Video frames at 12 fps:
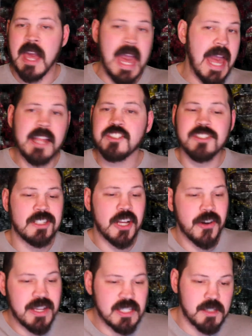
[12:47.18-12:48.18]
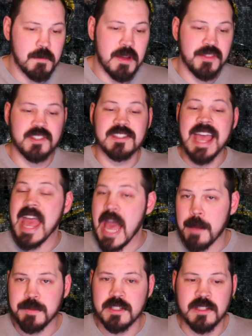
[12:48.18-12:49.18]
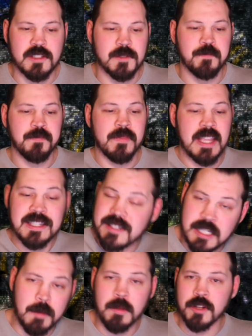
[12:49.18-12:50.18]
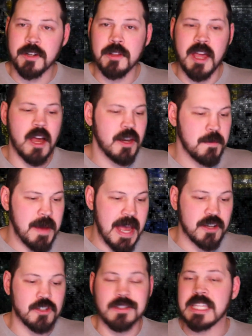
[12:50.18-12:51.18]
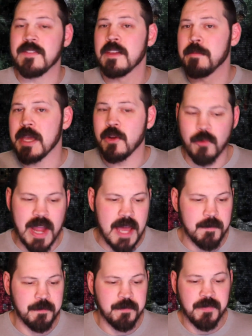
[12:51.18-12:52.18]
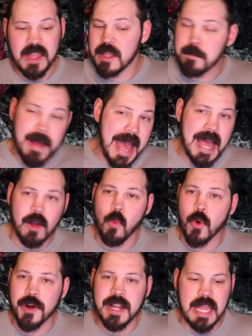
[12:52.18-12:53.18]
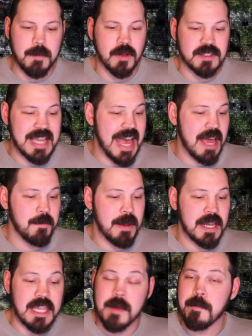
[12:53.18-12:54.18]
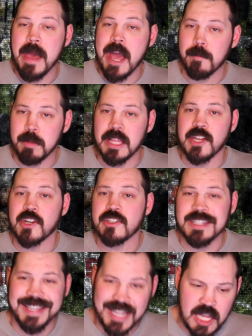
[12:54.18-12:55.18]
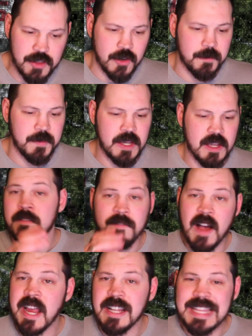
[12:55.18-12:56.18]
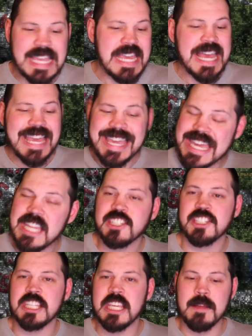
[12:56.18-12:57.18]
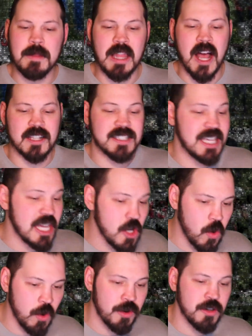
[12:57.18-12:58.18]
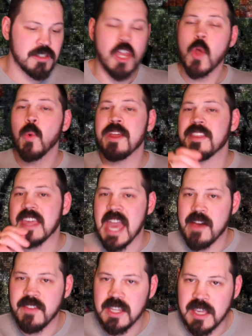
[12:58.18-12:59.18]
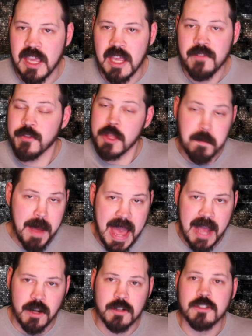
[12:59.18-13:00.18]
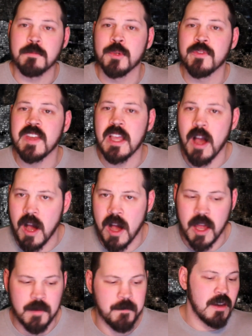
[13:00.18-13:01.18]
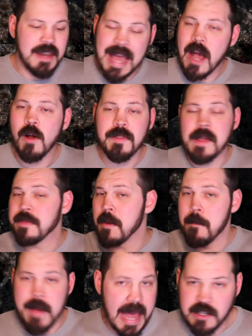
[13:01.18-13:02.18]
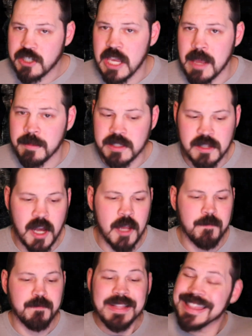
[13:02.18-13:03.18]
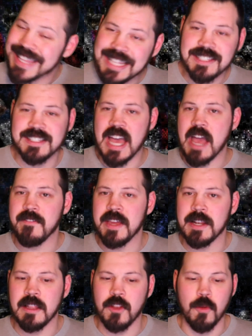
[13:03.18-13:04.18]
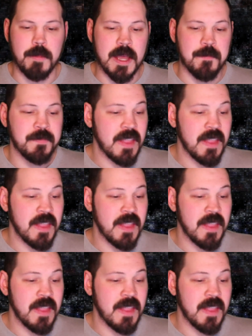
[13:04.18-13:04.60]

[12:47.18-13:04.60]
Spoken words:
Edge Zadarius Smith's absence is similar to the Honey Badger leaving Big Red, and the Pack weren't able to add many impact players either. Finally, each team lost key corners, with Kevin King for the Packers moving on. Now that the match game is done, let's dive in a little bit,